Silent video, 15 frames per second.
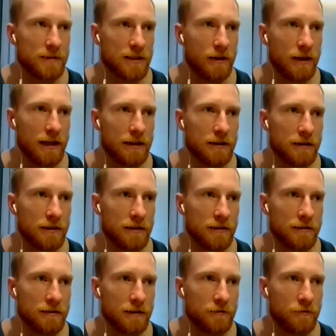so I had
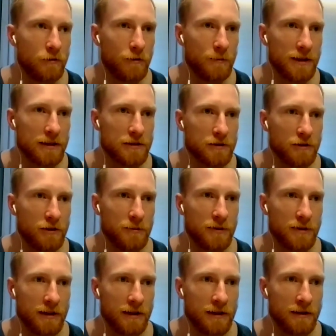a 4-month job
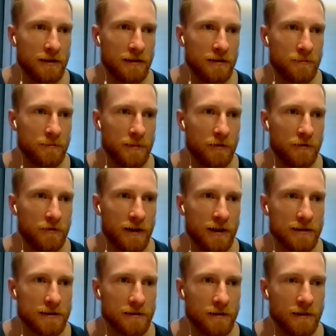in
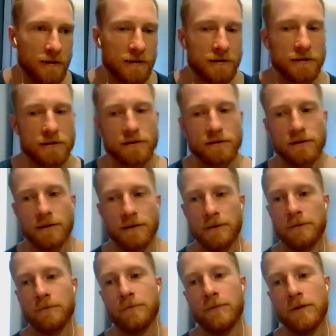Belfast, Ireland,
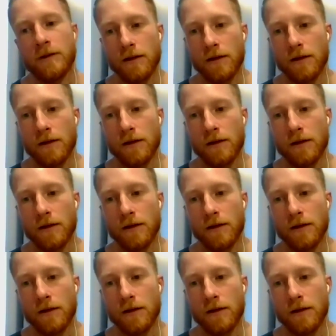on